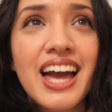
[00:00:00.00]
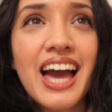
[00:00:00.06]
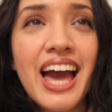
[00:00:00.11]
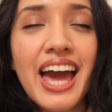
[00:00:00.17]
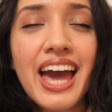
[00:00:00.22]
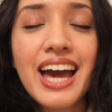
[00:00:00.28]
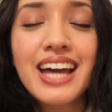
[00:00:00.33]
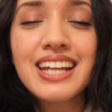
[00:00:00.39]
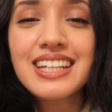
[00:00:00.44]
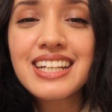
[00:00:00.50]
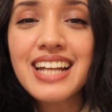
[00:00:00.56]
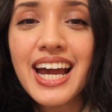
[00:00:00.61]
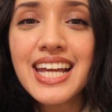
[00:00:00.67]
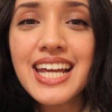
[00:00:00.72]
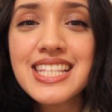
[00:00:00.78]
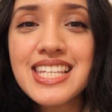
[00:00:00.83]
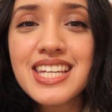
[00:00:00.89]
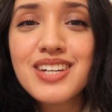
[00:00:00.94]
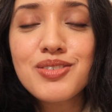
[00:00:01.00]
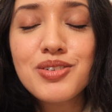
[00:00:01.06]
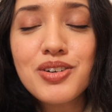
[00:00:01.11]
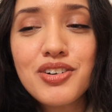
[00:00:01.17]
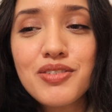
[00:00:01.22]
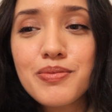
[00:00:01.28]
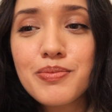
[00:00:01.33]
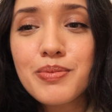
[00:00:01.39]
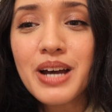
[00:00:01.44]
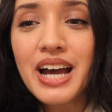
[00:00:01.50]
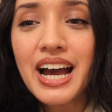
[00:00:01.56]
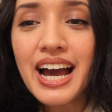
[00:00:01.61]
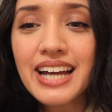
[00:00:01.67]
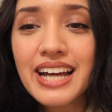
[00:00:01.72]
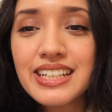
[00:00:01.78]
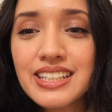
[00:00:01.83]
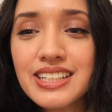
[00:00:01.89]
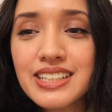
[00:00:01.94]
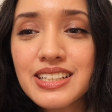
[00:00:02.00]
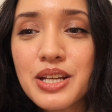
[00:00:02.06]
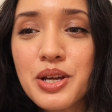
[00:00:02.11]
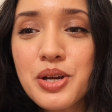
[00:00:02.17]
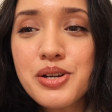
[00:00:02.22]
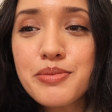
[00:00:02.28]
I had an idea of but hadn't